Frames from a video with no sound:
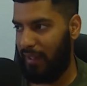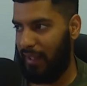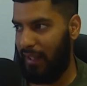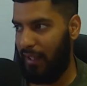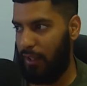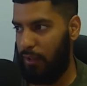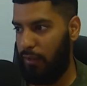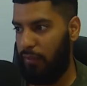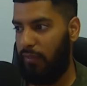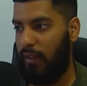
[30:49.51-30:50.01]
And
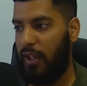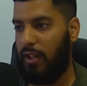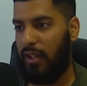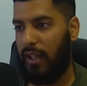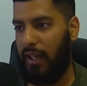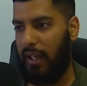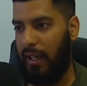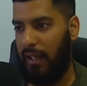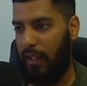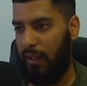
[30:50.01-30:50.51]
then you finish
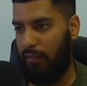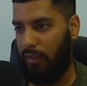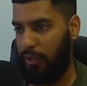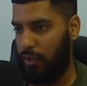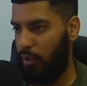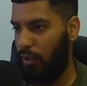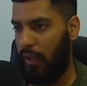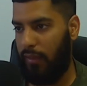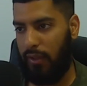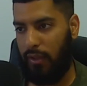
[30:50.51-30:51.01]
at A-levels. You
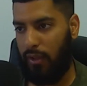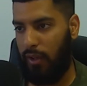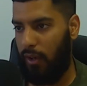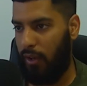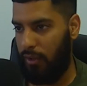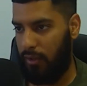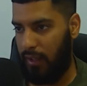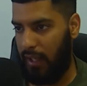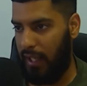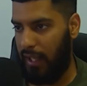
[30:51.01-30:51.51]
don't have to go
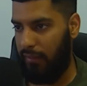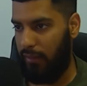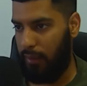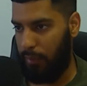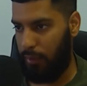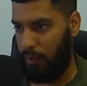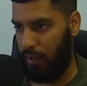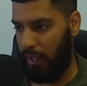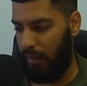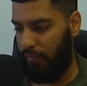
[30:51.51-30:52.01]
to A-levels,
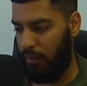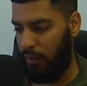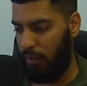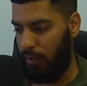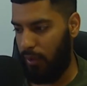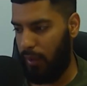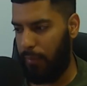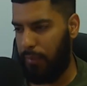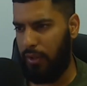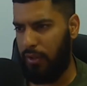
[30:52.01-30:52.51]
but you have to
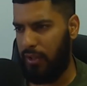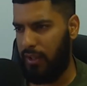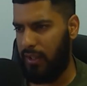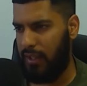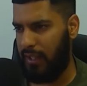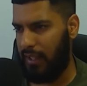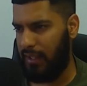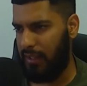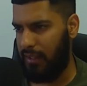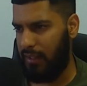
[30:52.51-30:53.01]
do up to
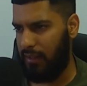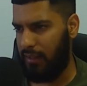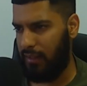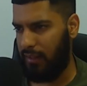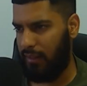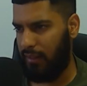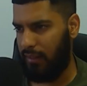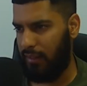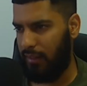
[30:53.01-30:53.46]
GCSEs.